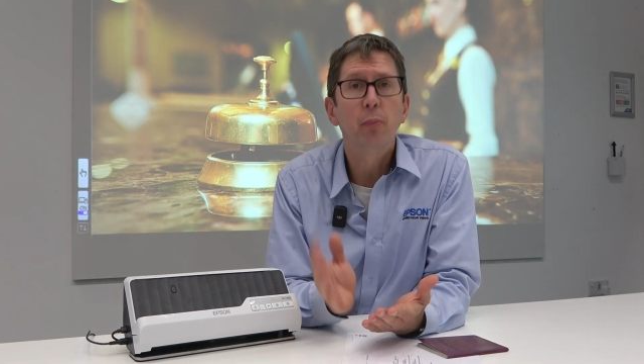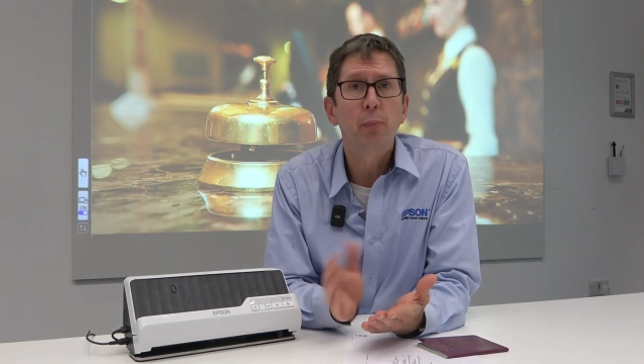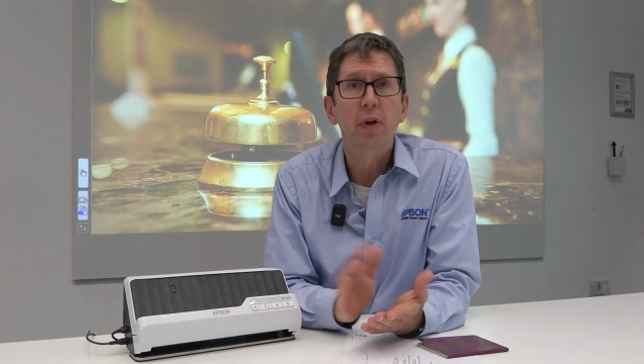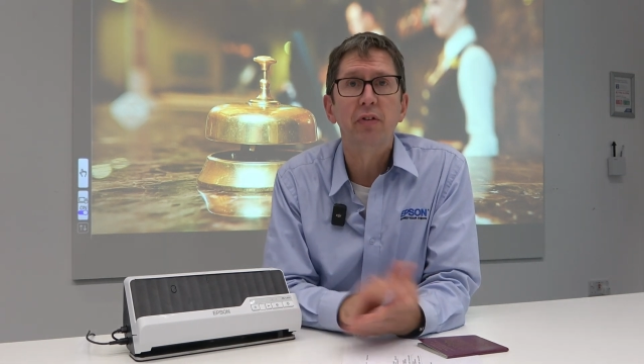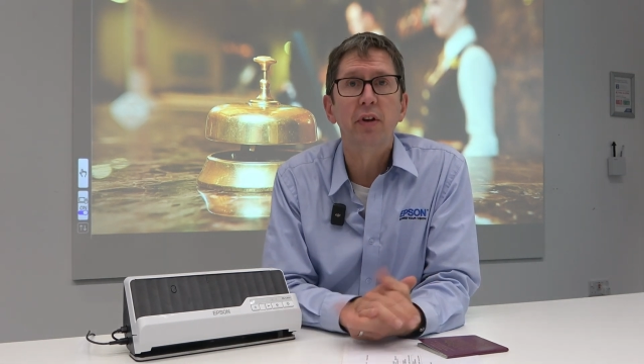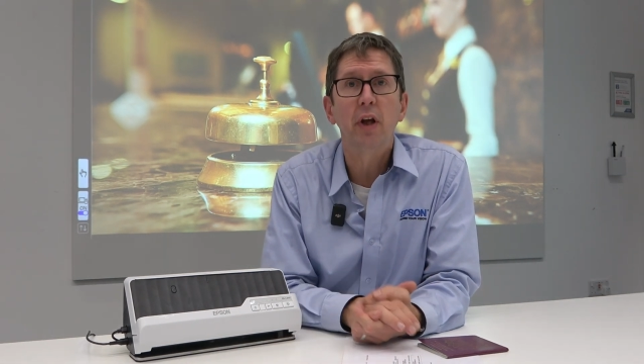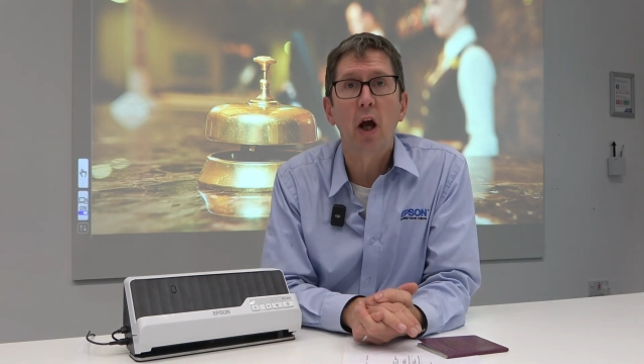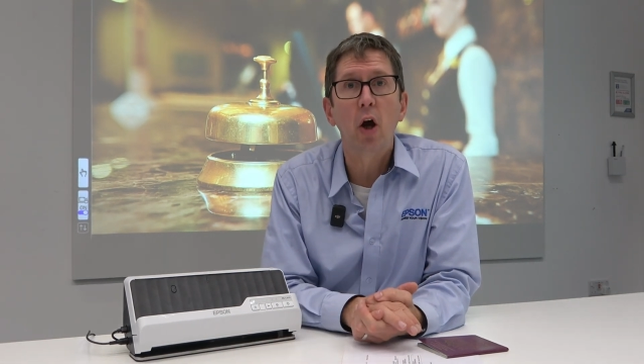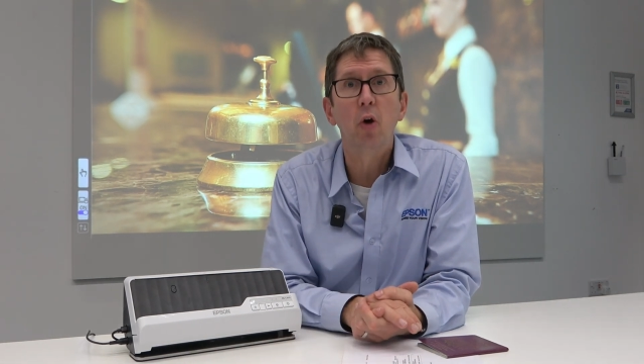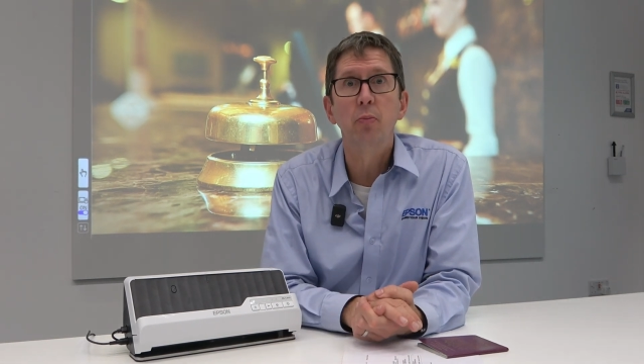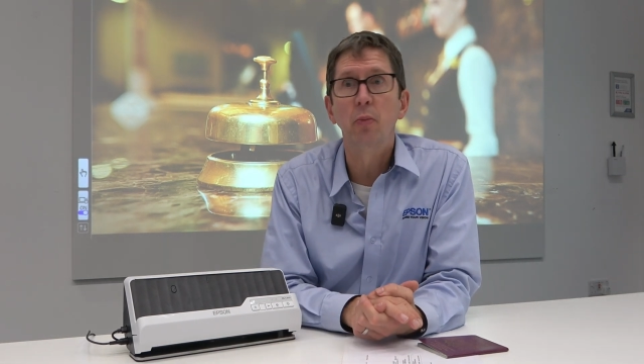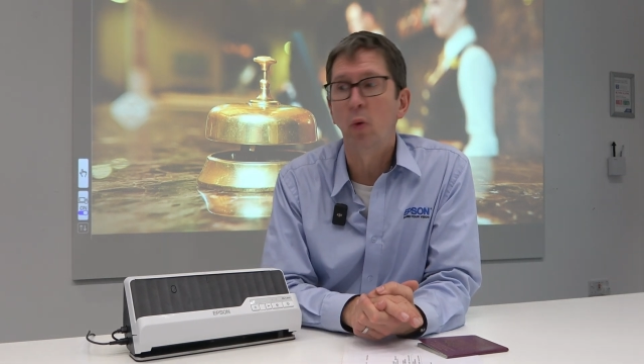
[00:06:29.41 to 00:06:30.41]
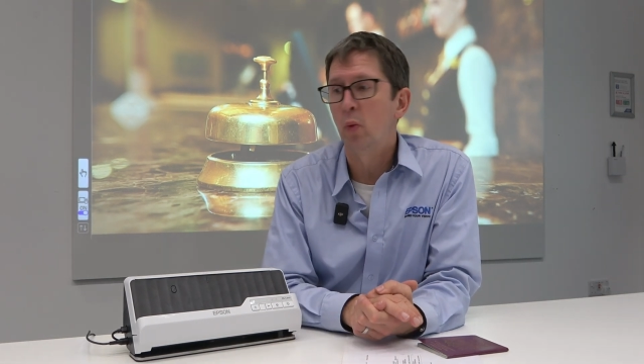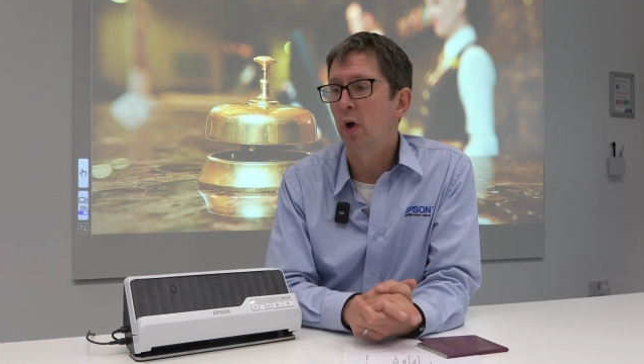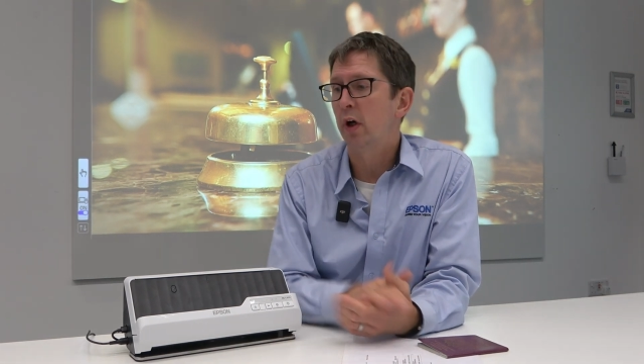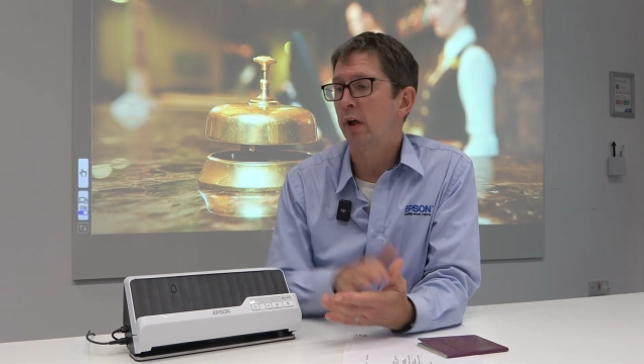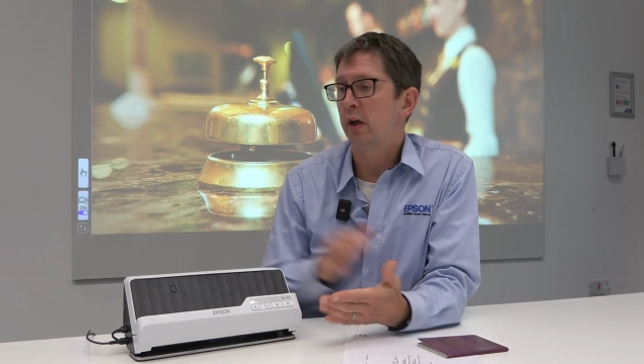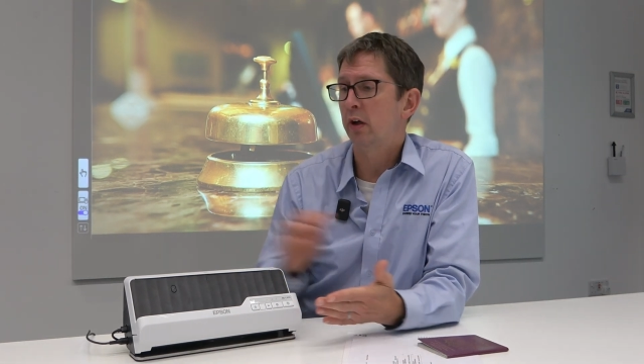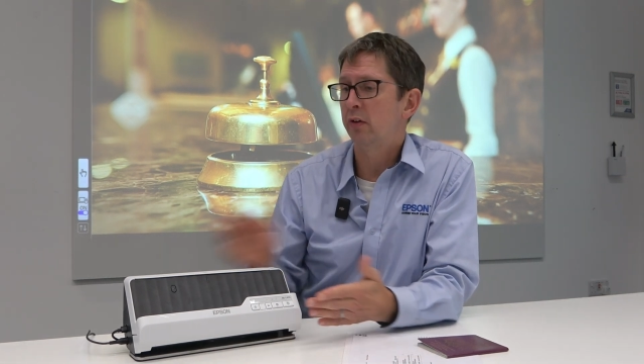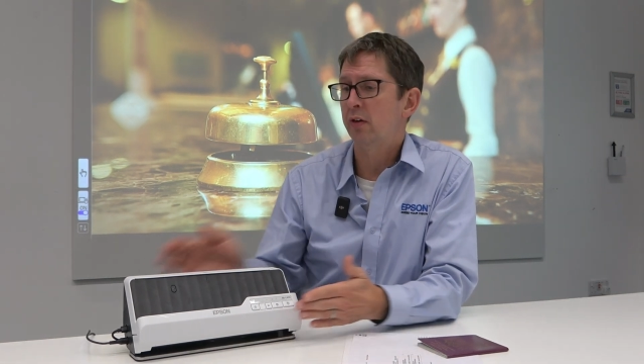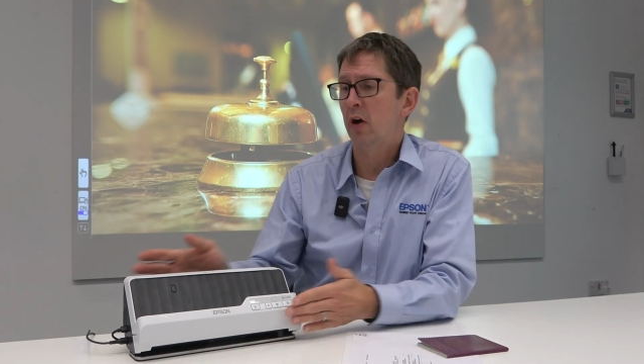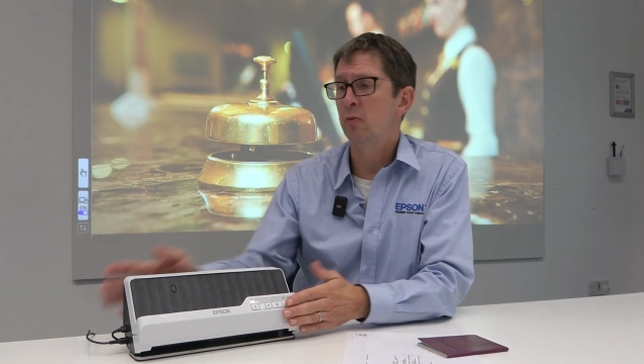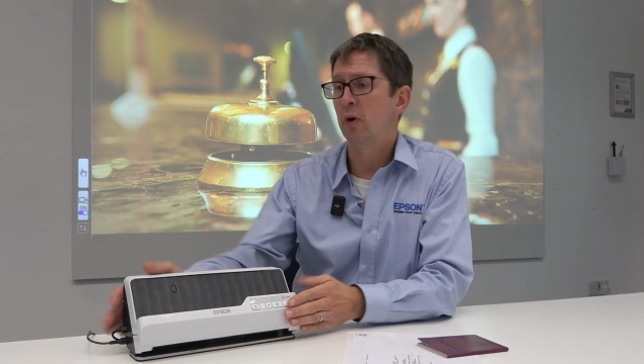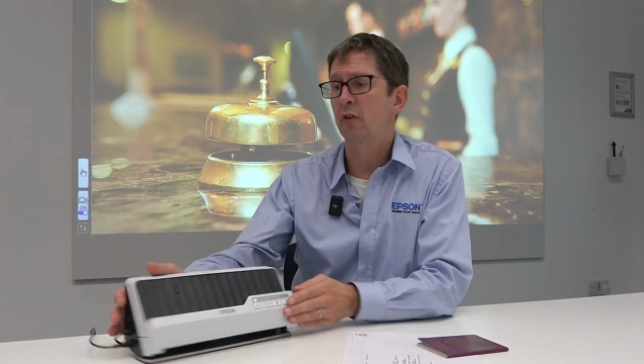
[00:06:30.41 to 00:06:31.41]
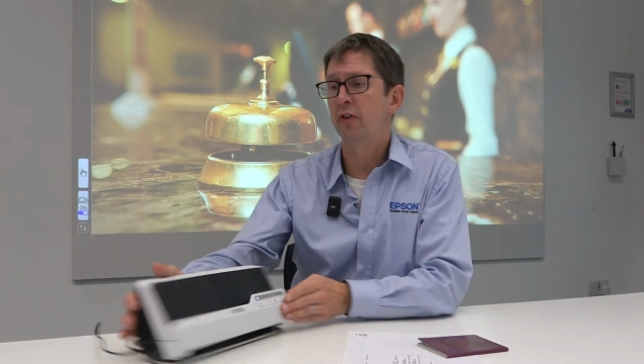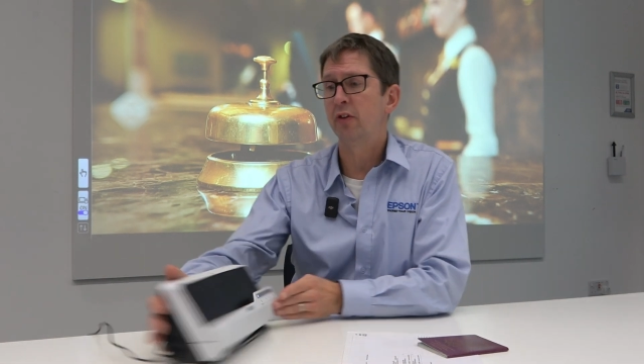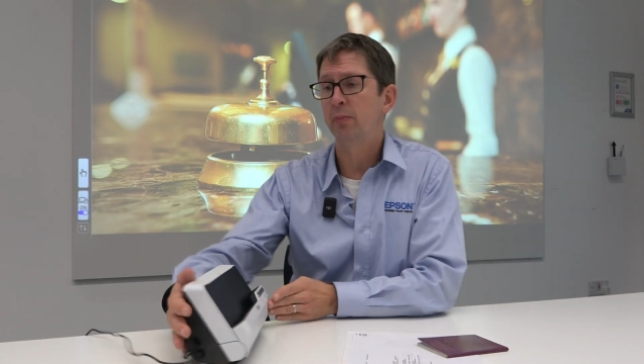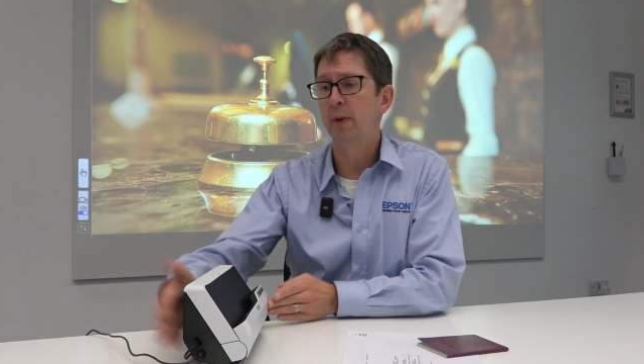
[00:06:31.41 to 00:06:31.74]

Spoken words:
busy home workers, home office,